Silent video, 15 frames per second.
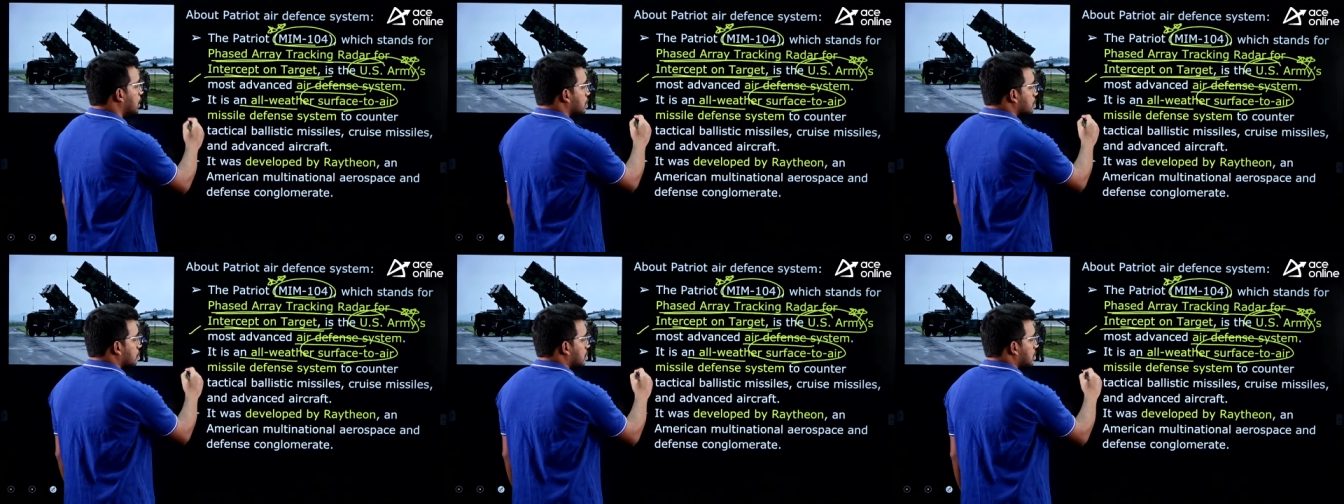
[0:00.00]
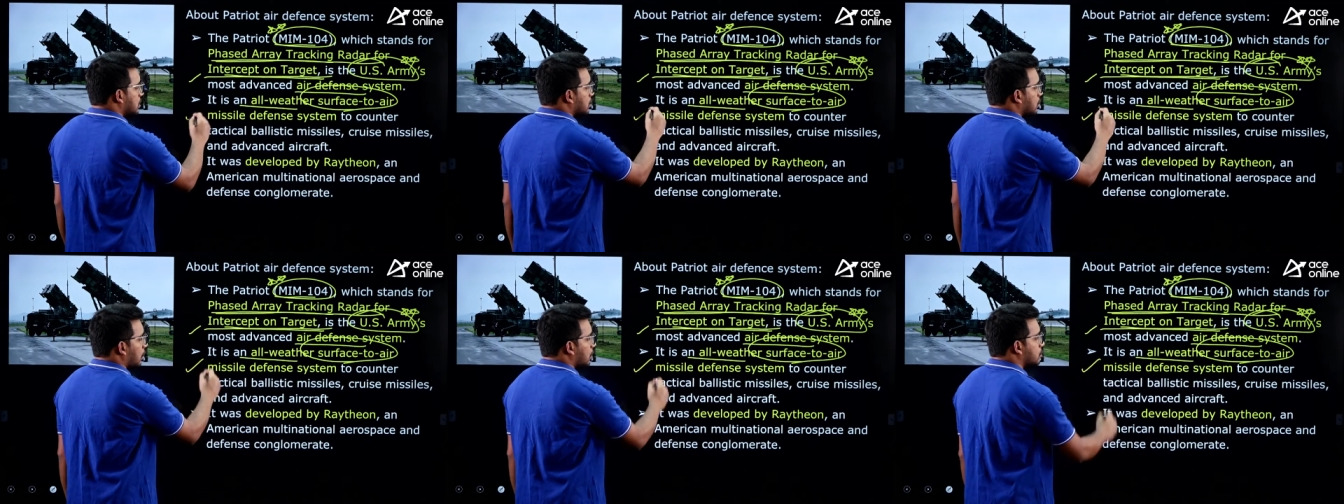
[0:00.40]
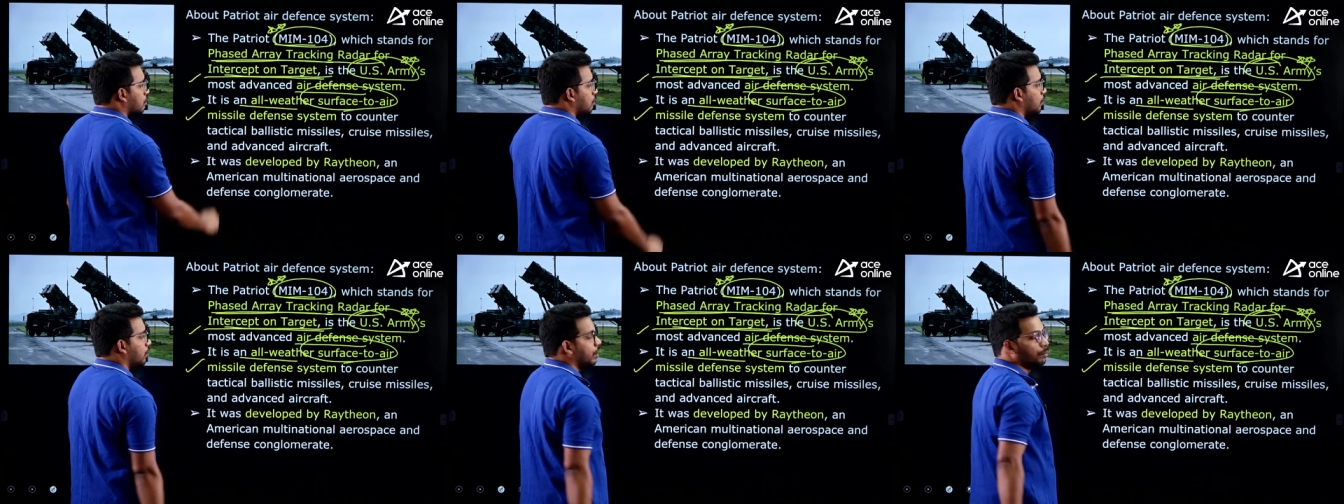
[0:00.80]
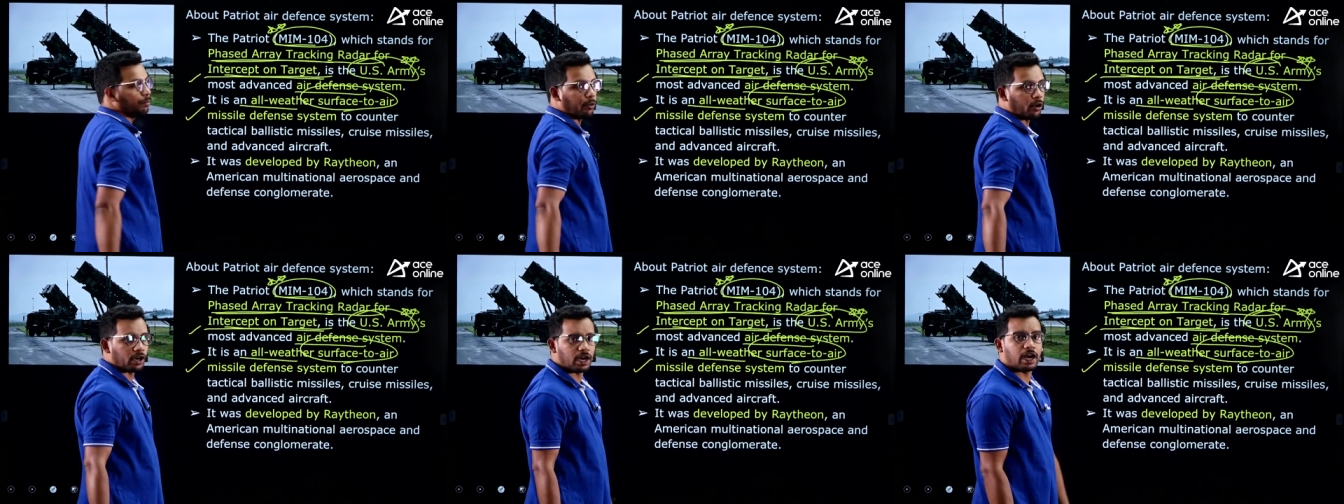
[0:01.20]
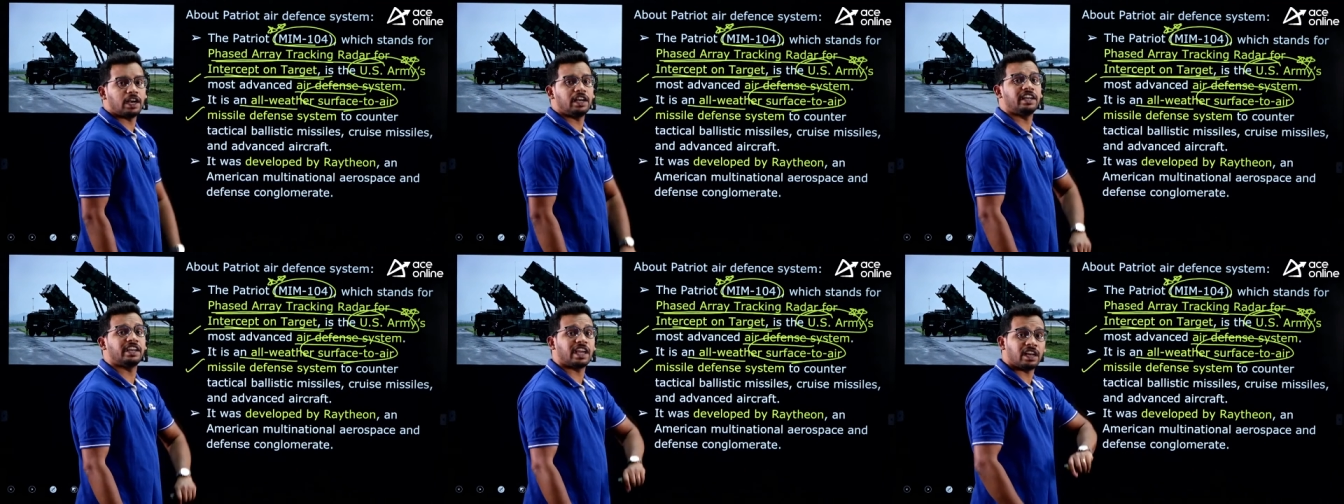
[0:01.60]
So, this is also important and
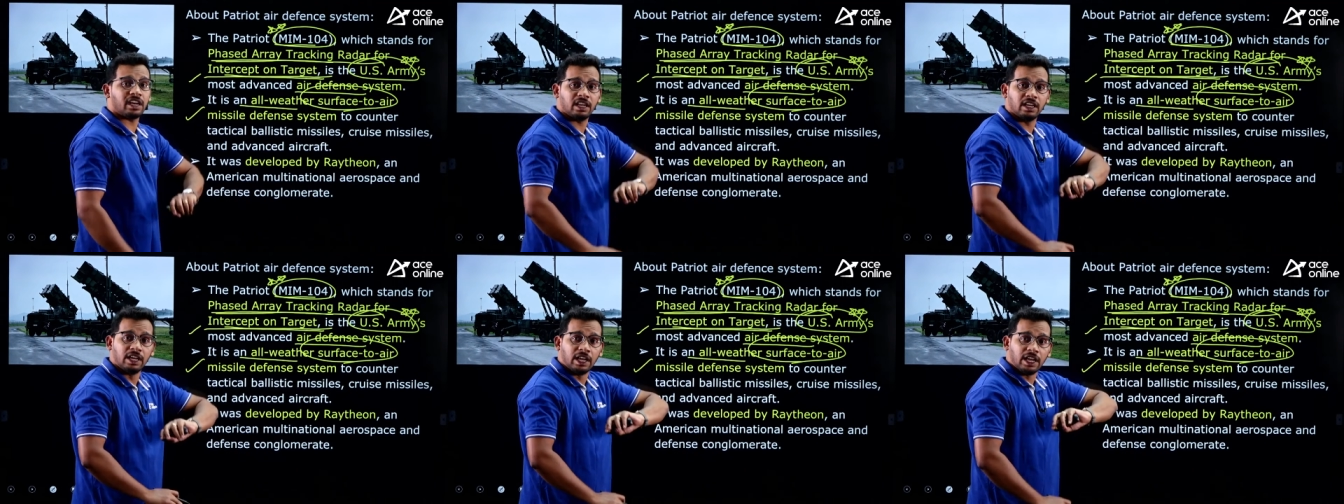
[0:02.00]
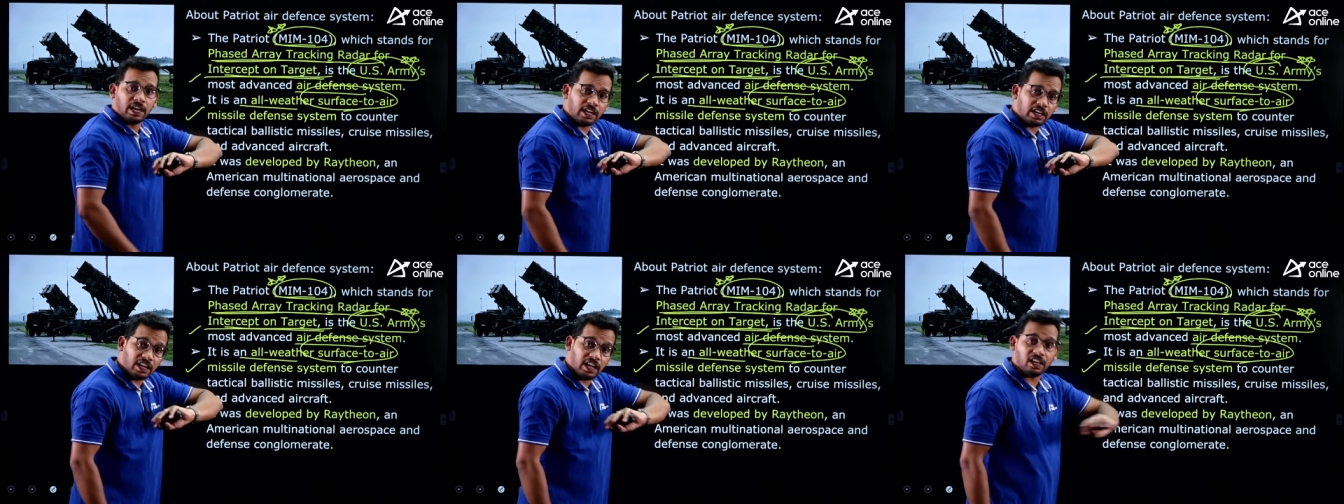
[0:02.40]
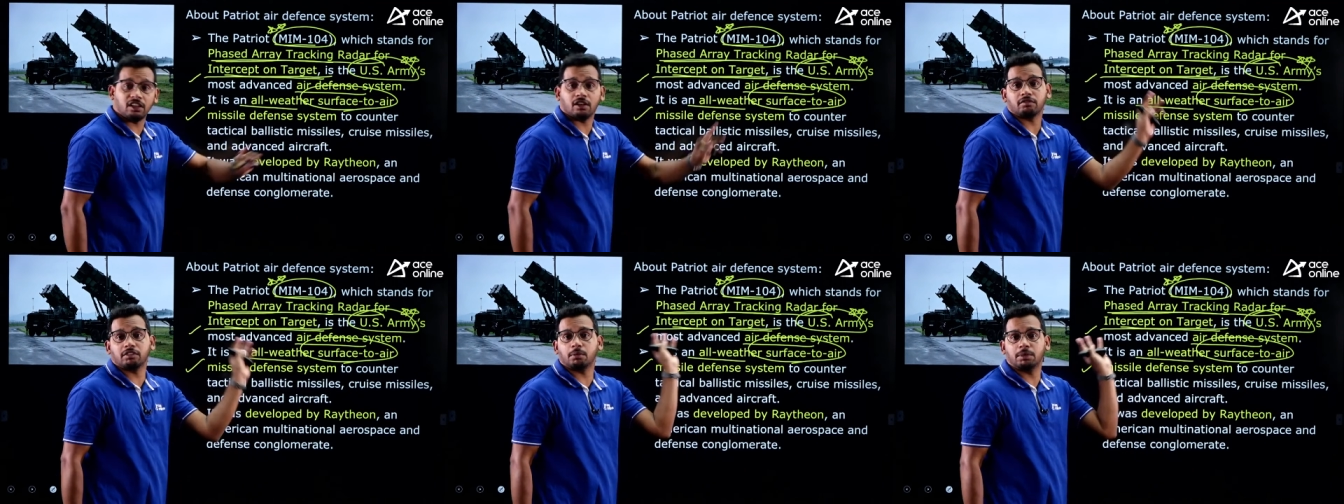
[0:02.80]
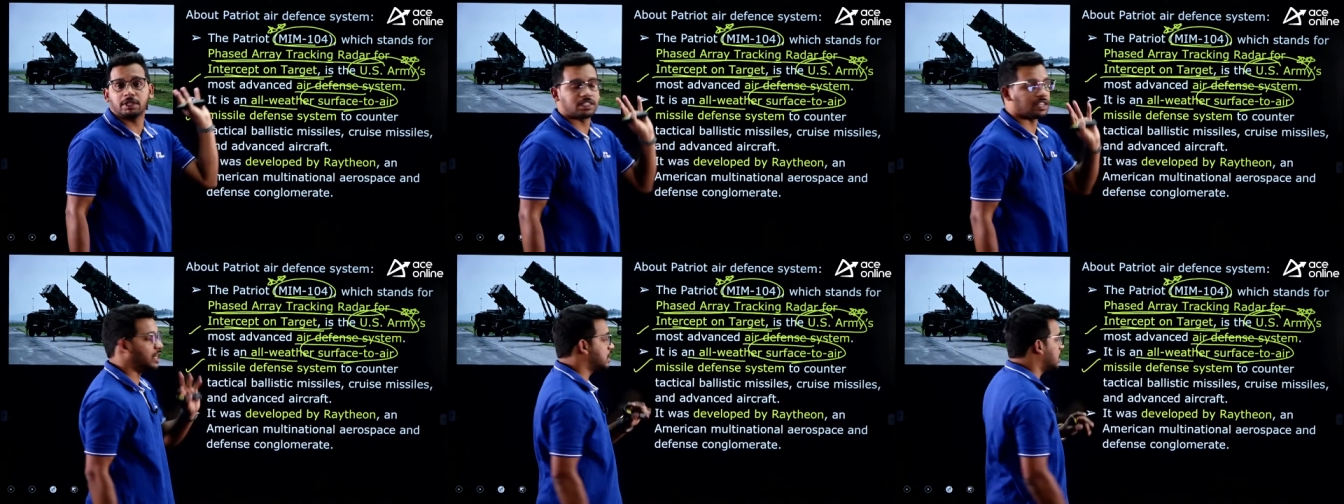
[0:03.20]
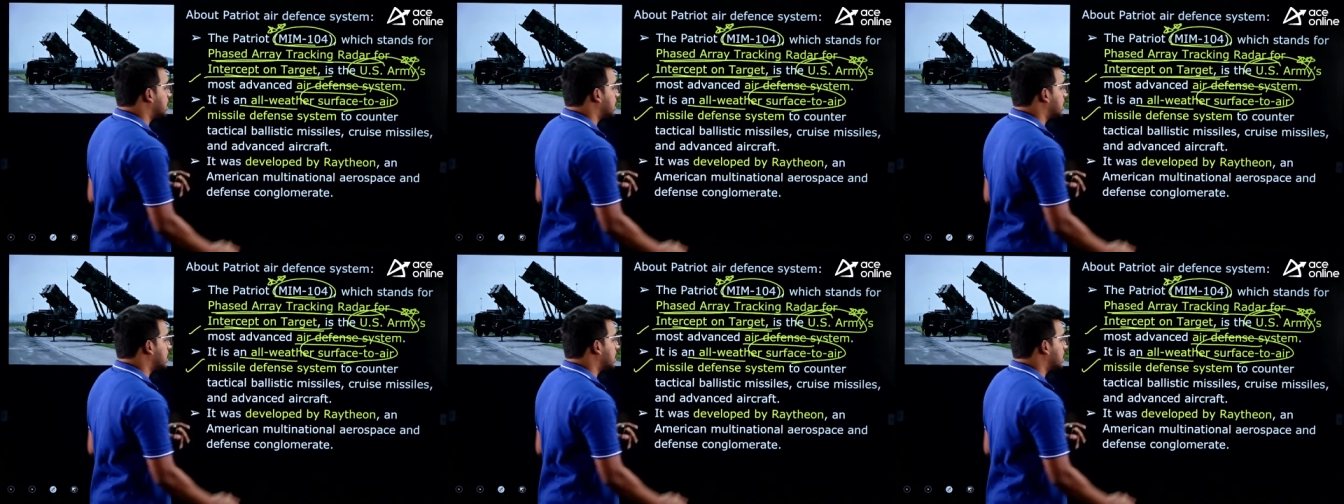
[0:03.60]
it can hit any of the missiles.